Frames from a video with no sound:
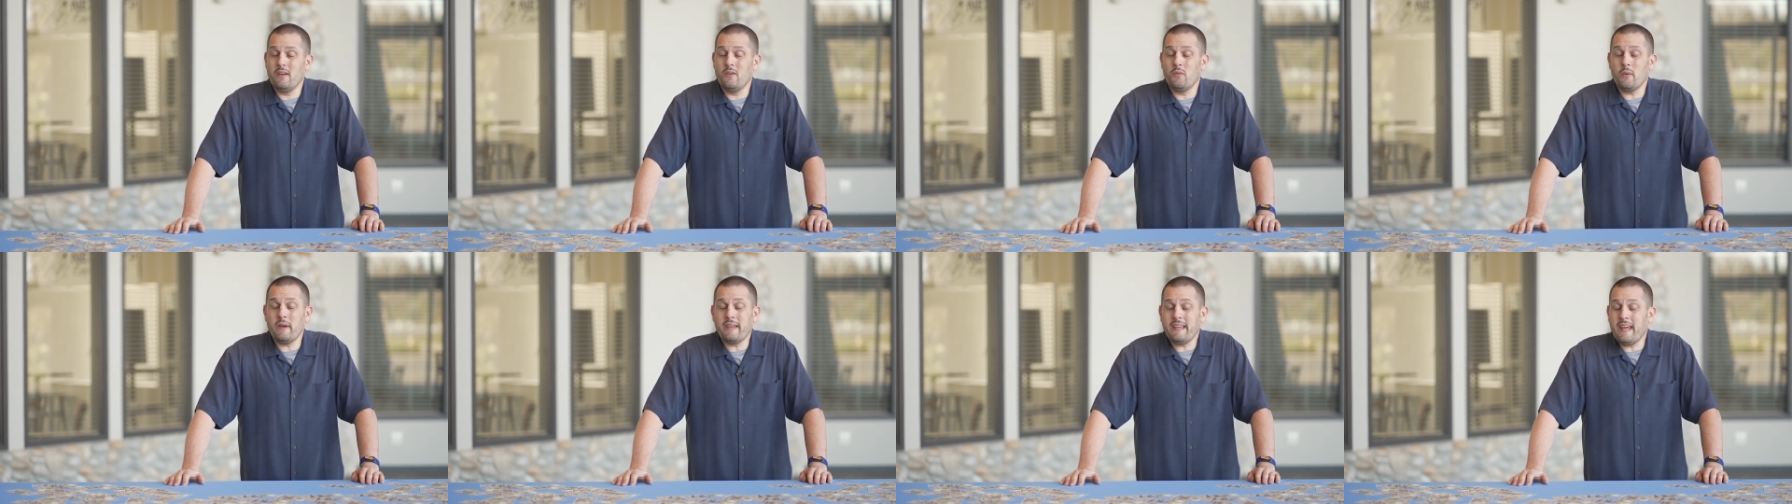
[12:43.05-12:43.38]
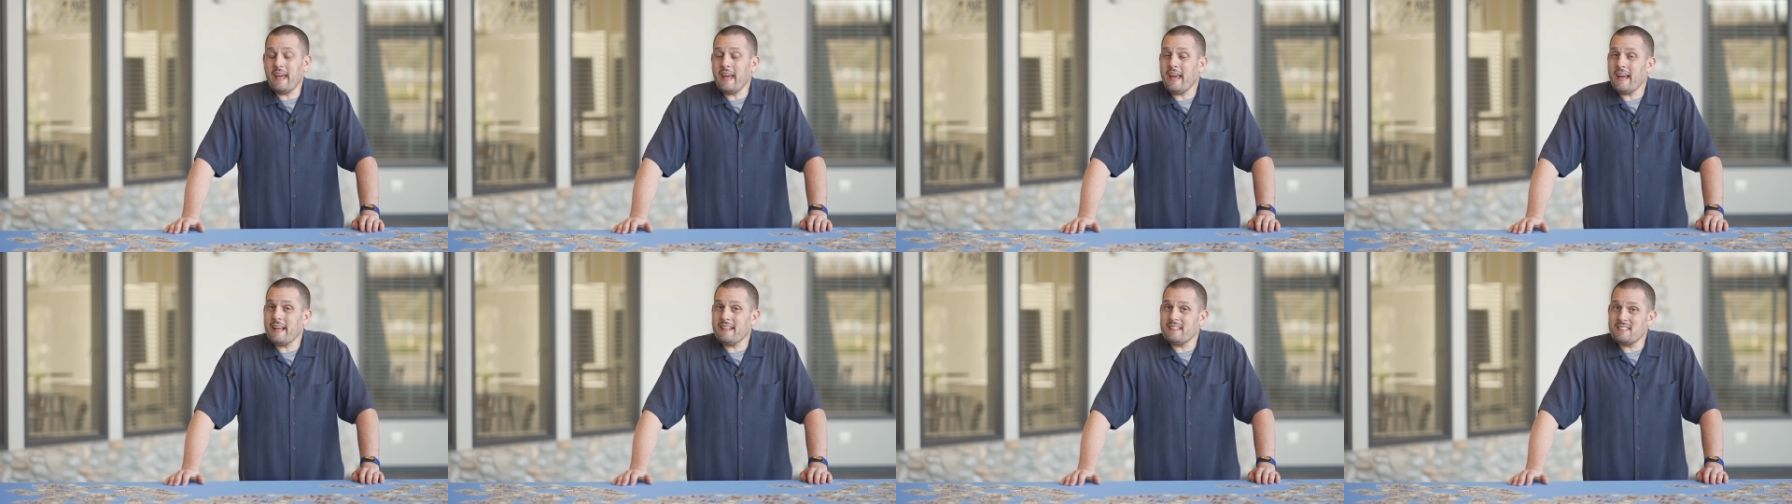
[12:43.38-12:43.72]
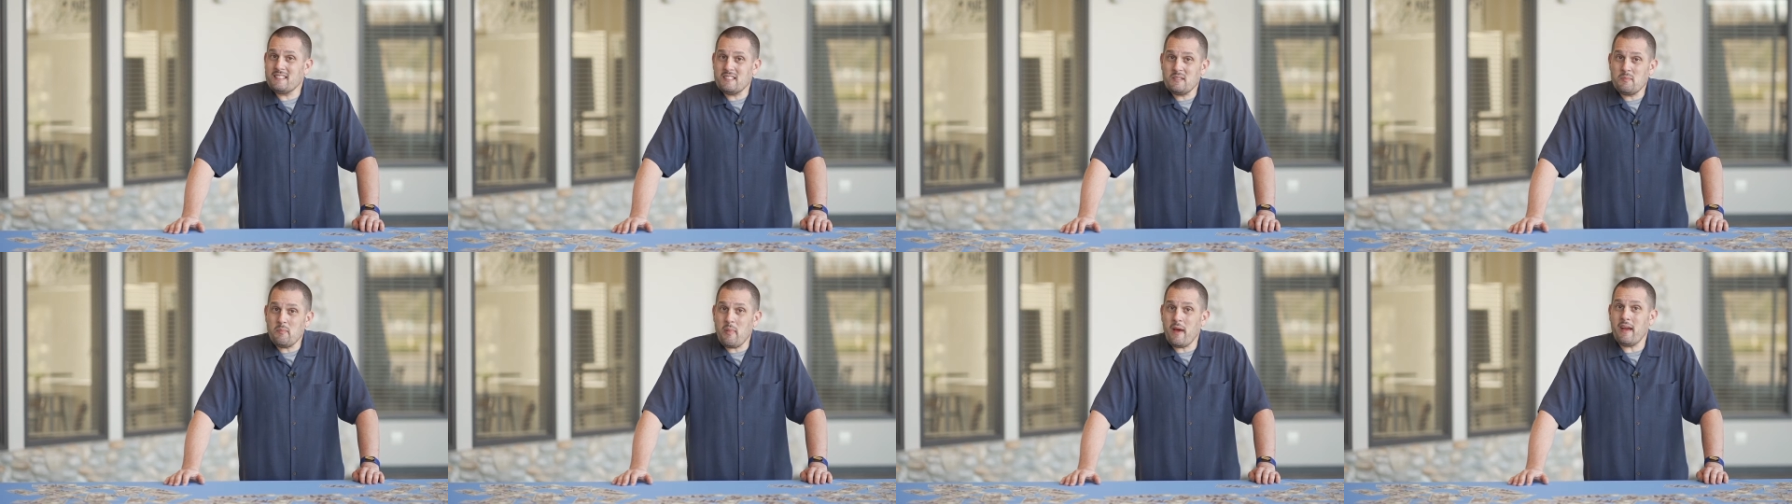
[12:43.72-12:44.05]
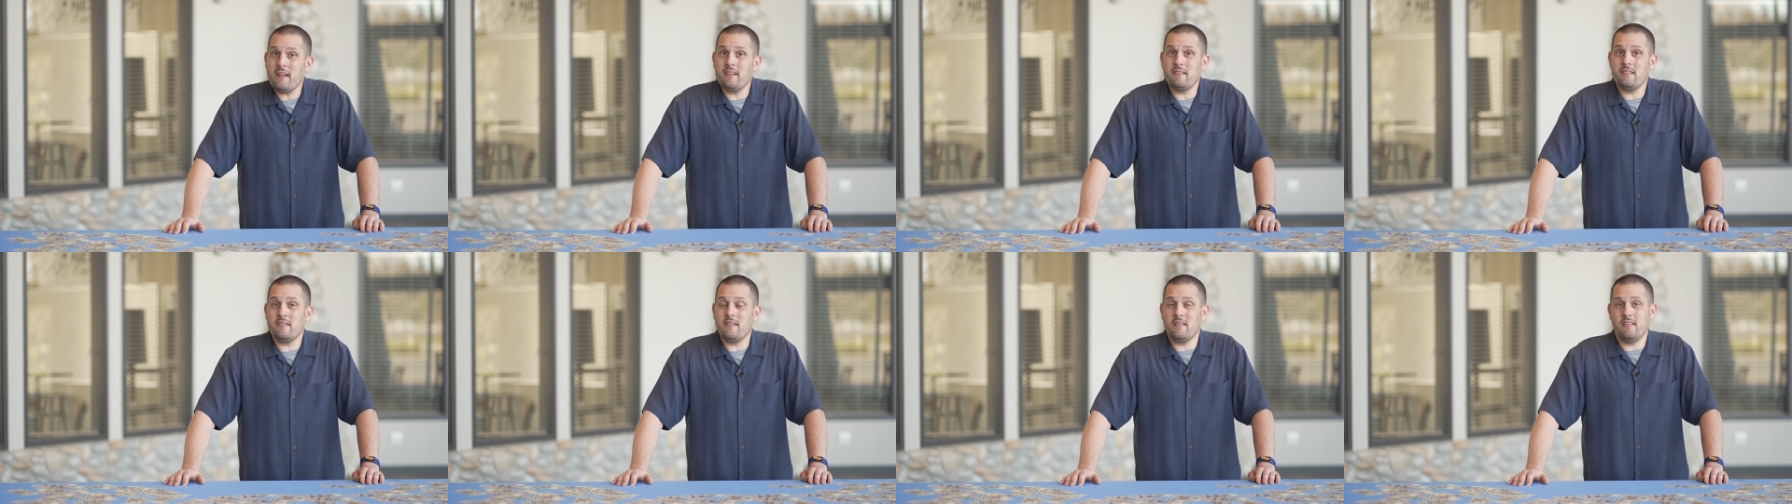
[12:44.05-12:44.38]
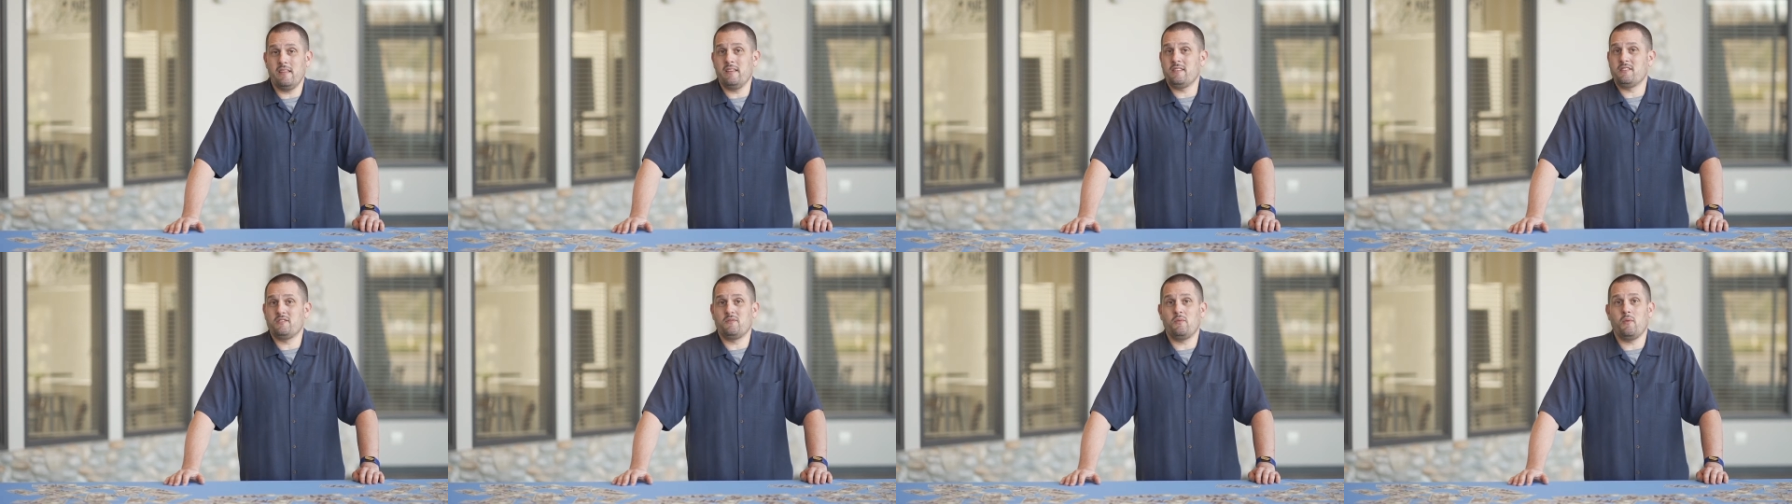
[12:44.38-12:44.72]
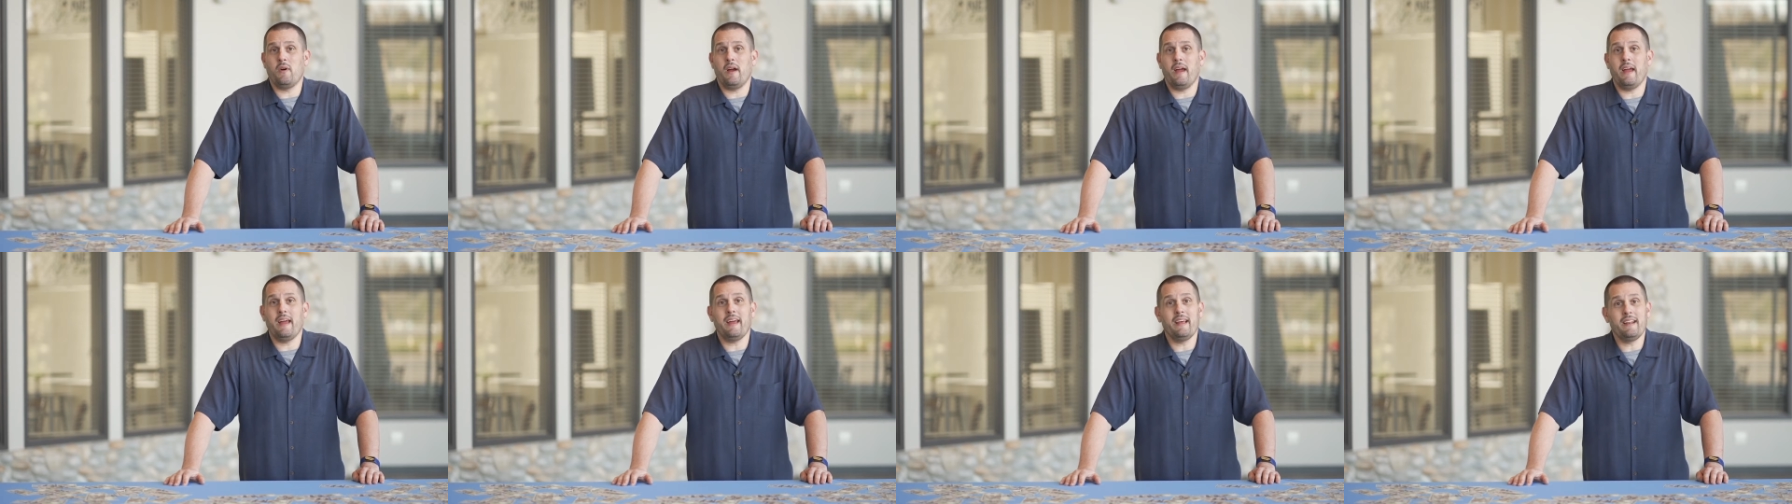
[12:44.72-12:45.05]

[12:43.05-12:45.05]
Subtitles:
We can't spend this way.